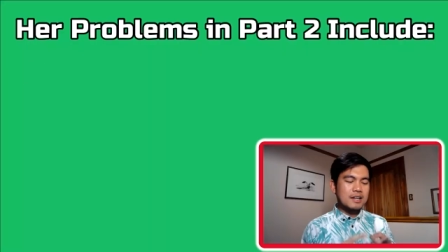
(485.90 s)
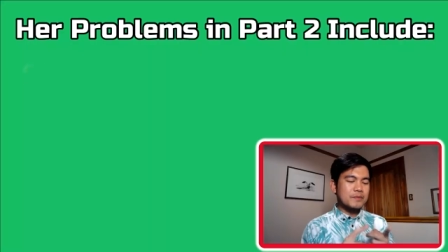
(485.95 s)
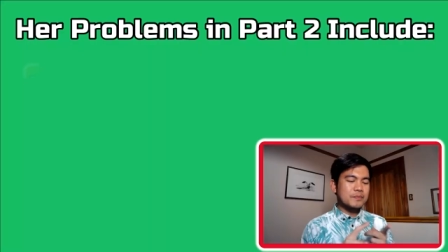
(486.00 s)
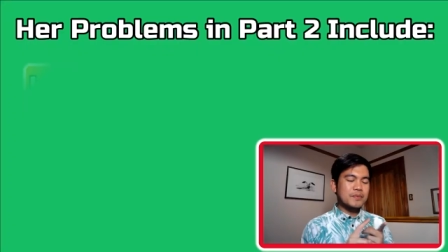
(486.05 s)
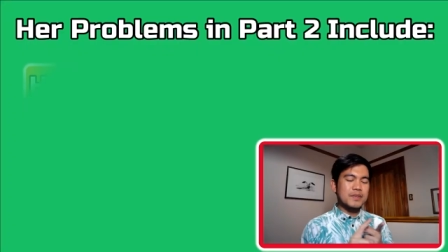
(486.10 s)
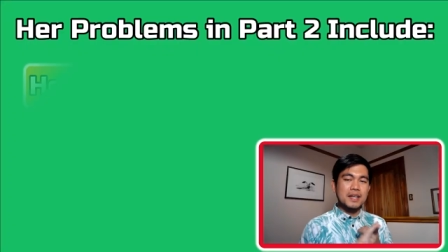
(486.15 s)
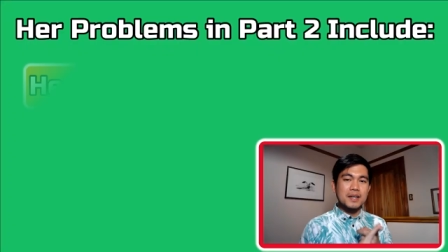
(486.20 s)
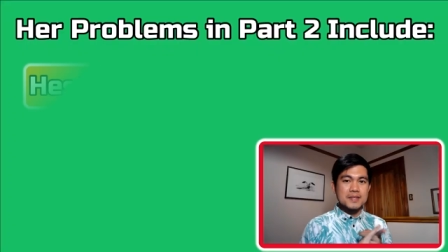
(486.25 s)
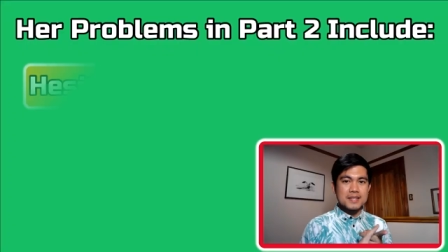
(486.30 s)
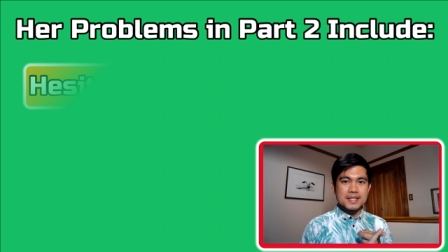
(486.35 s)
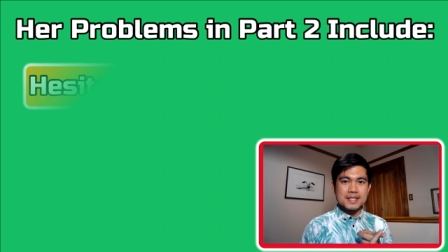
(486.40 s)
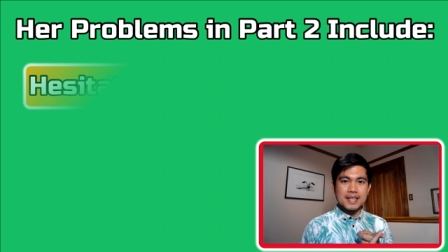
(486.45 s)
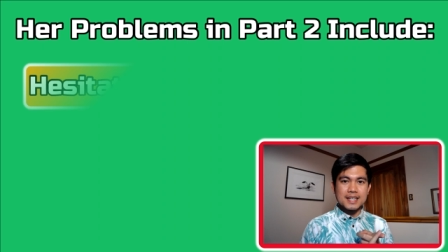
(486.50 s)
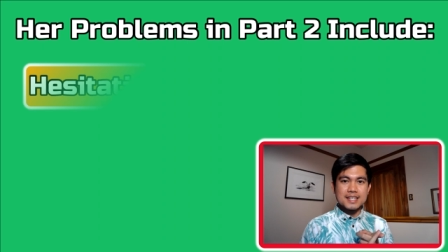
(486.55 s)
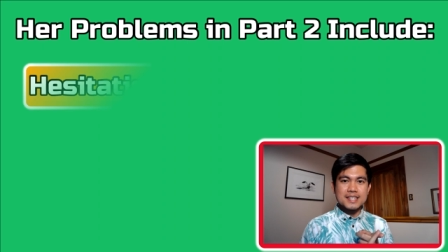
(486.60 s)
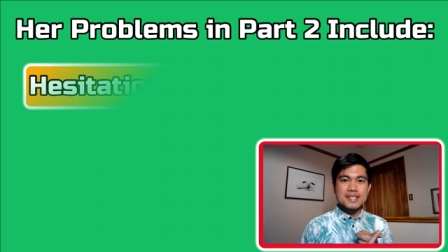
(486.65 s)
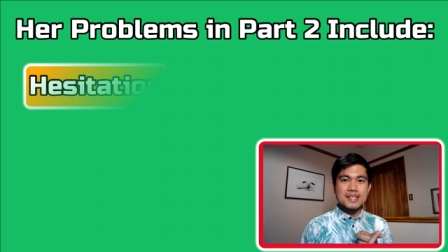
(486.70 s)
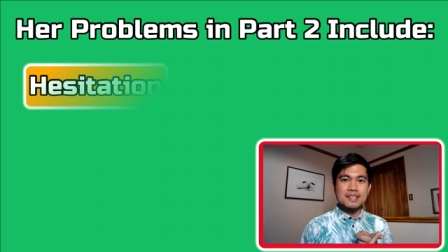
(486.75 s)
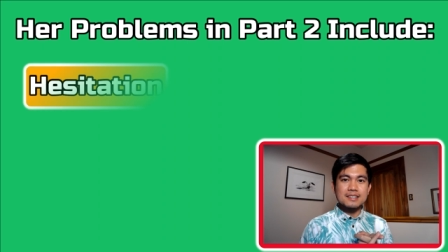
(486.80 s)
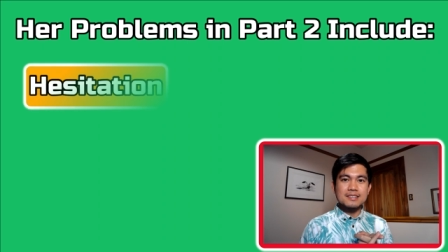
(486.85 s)

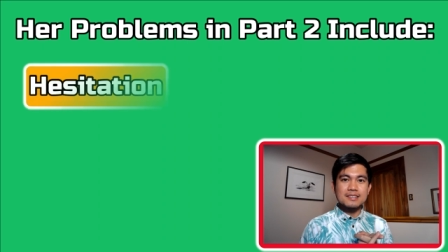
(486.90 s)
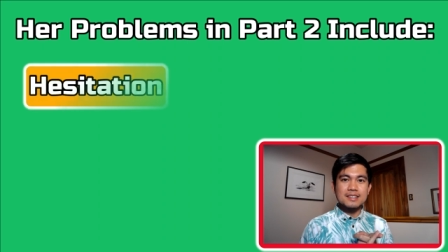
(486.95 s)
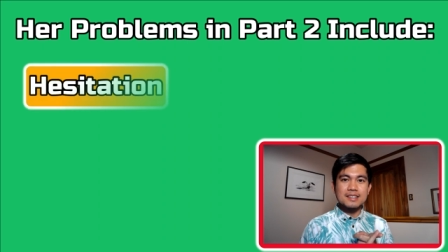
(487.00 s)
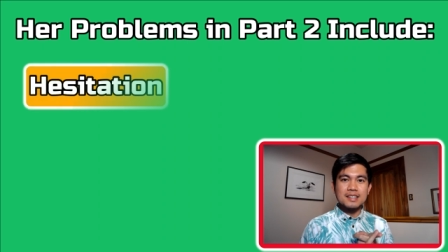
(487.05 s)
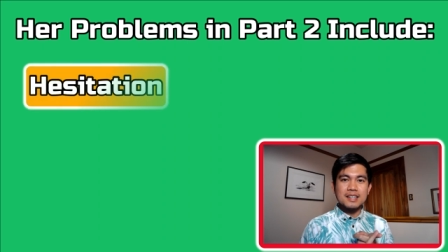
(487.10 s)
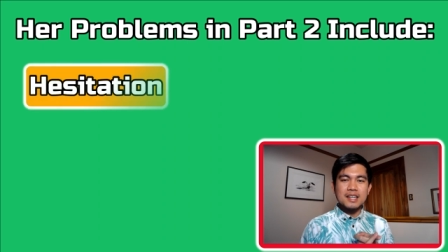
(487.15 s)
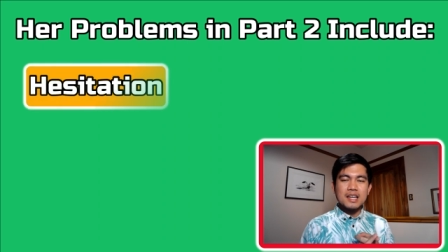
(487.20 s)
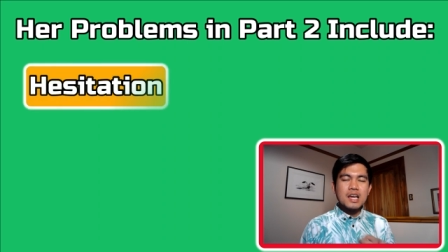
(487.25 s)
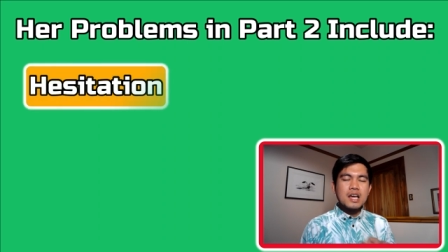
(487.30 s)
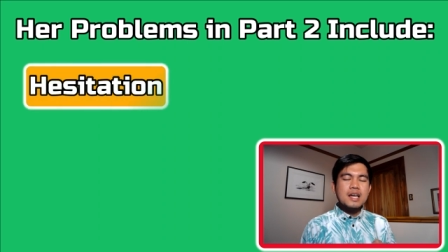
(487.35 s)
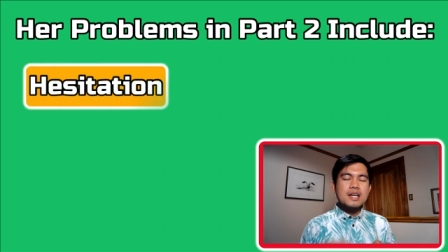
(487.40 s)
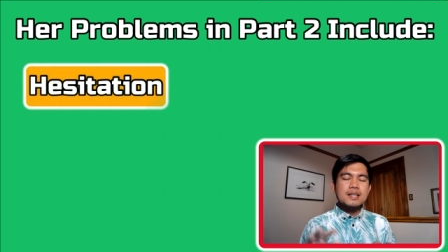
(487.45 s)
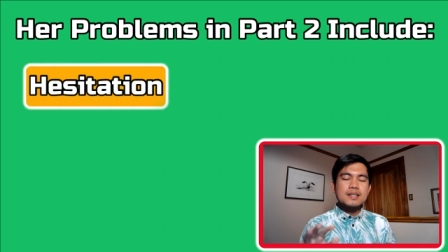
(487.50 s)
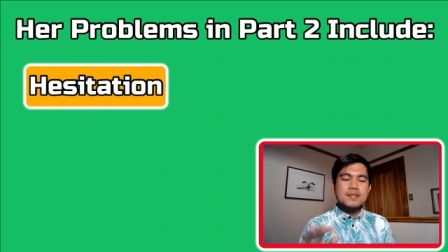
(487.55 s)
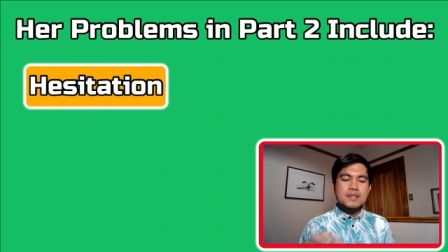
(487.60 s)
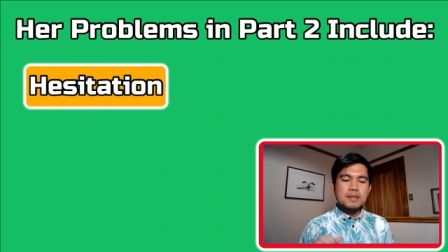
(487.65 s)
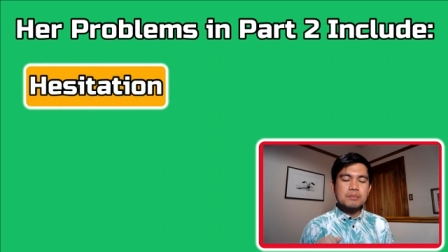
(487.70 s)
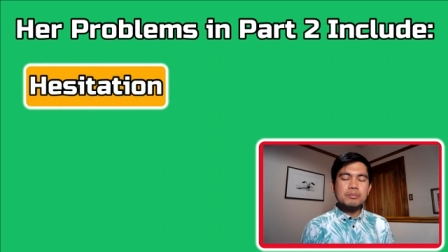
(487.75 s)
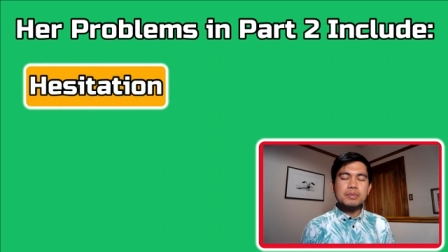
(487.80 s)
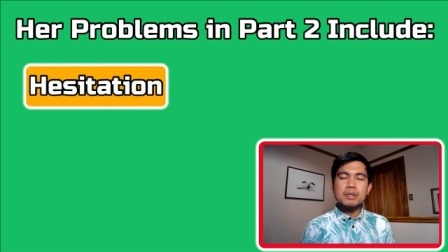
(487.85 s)
hesitation,
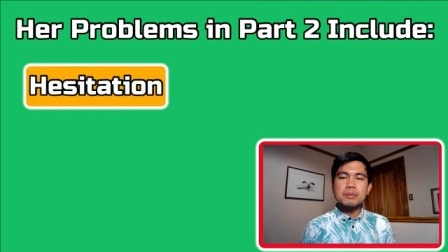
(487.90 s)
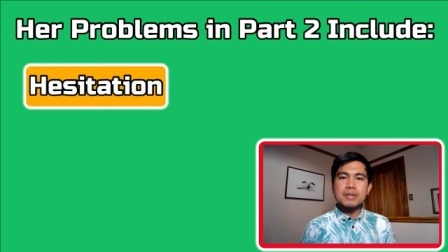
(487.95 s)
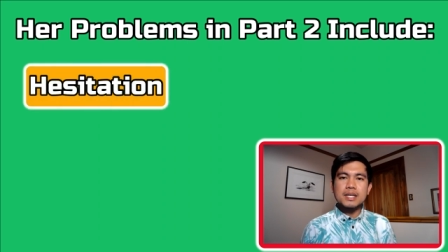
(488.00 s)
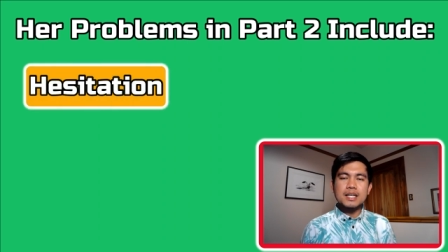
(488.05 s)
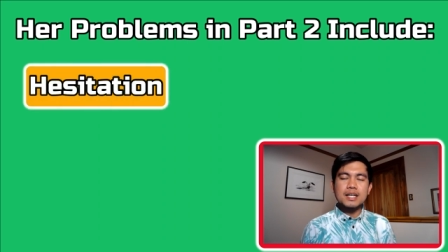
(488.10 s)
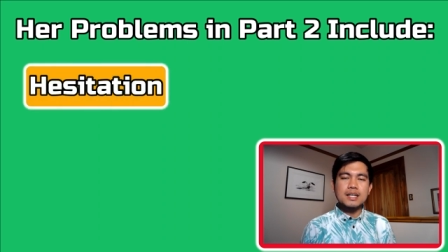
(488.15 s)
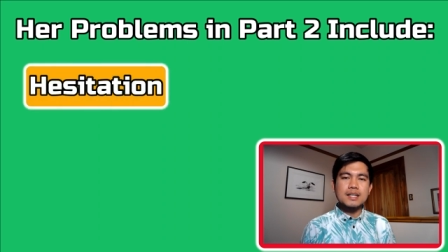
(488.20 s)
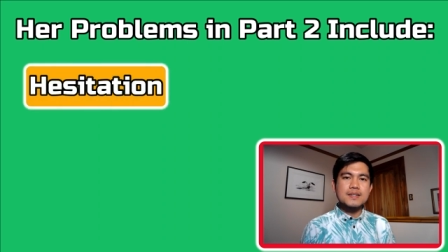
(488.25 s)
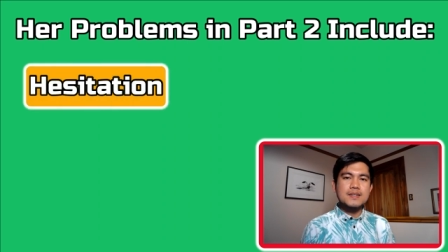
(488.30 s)
simply because